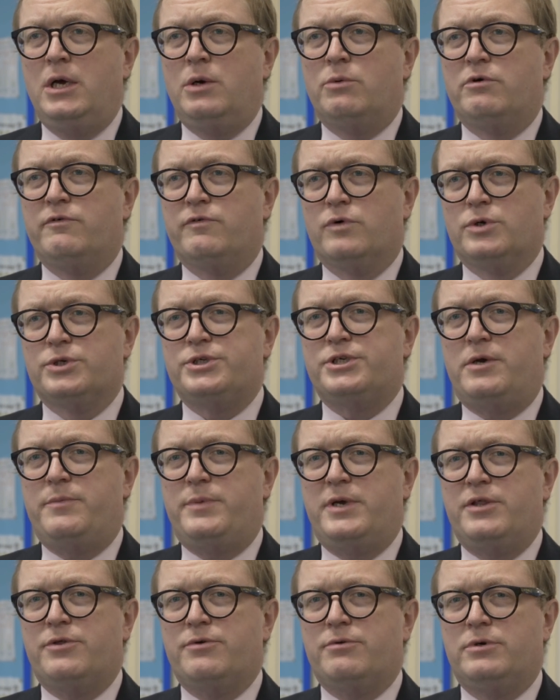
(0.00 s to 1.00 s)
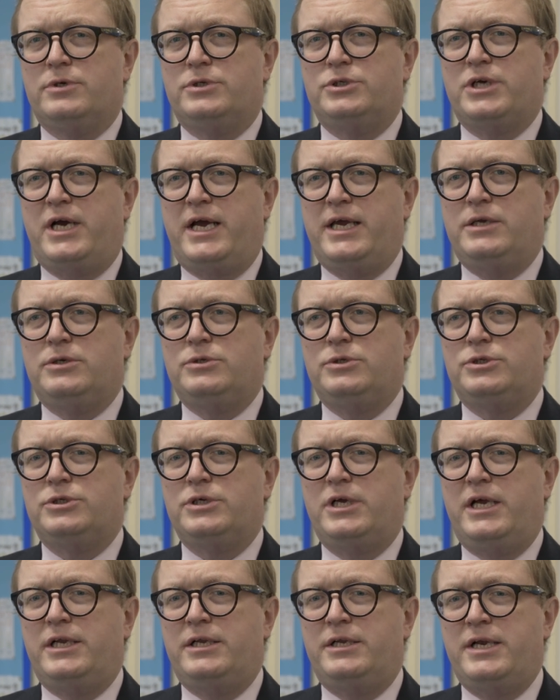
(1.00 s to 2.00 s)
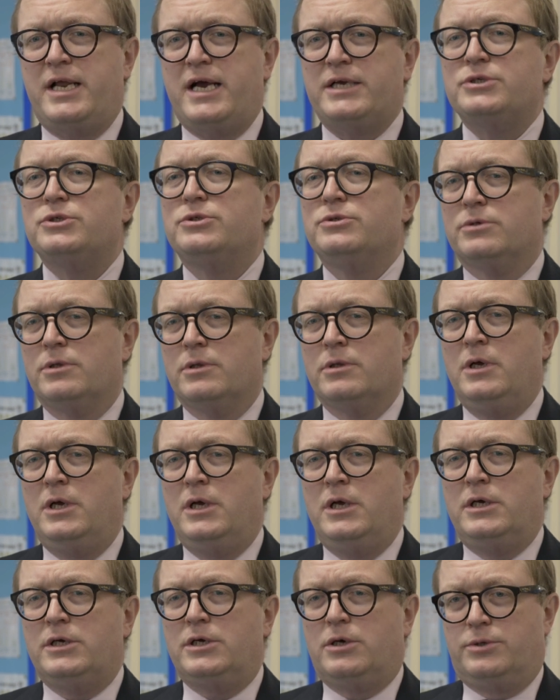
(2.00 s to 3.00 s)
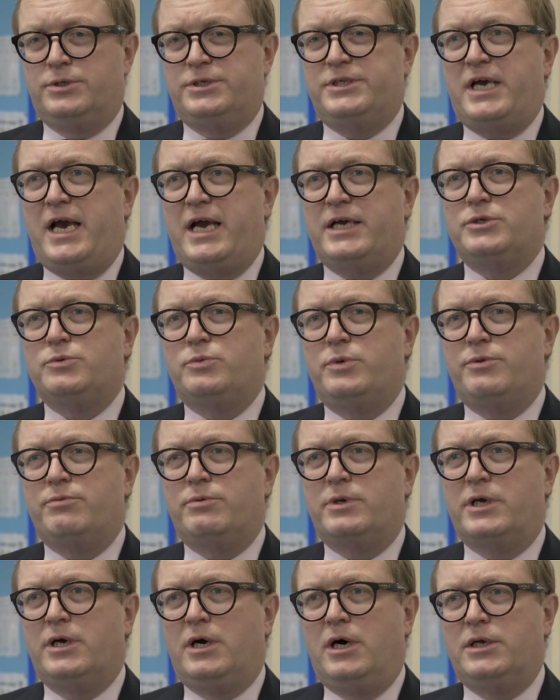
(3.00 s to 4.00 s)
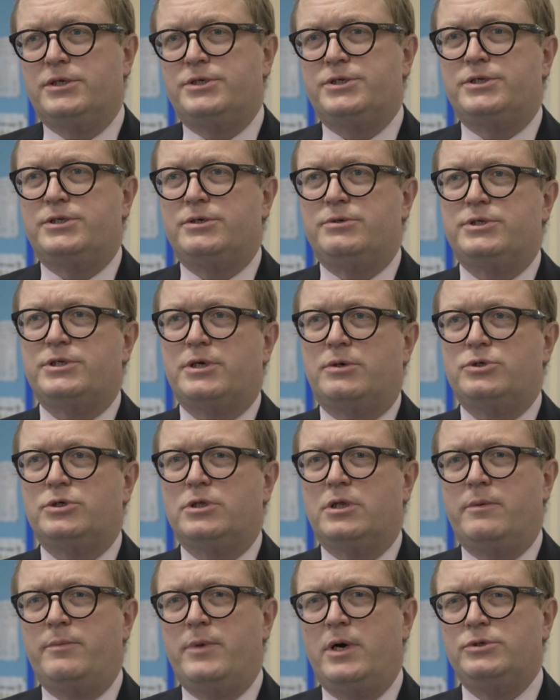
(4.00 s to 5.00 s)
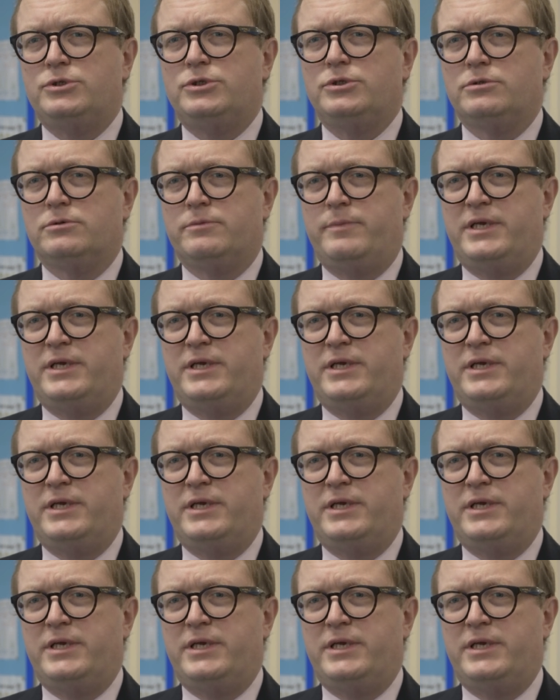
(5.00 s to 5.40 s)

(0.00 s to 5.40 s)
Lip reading: We've also been through a change in a national context with regards to social and emotional,